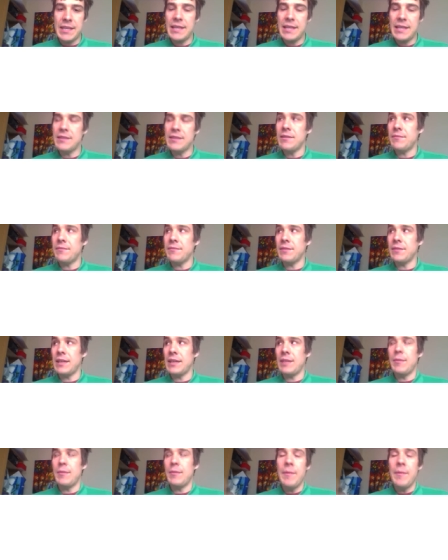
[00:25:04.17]
in the
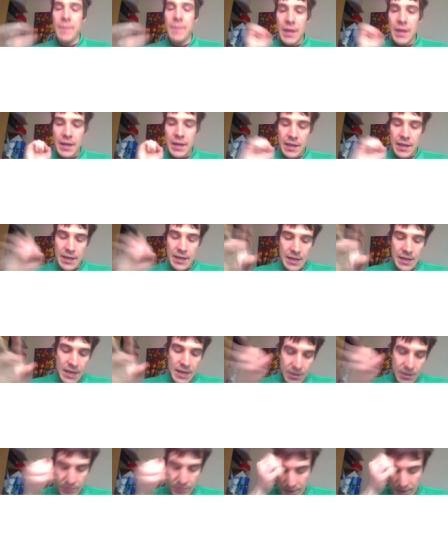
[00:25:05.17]
flame, and
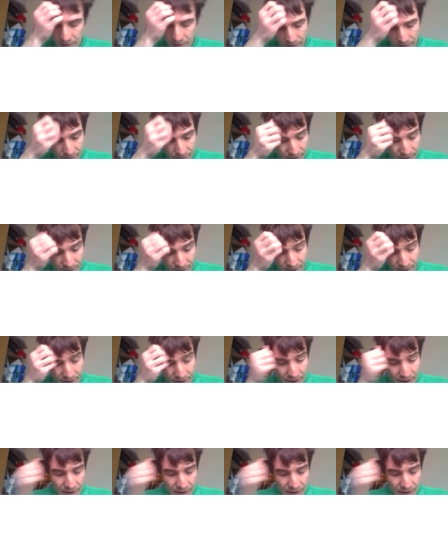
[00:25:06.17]
out goes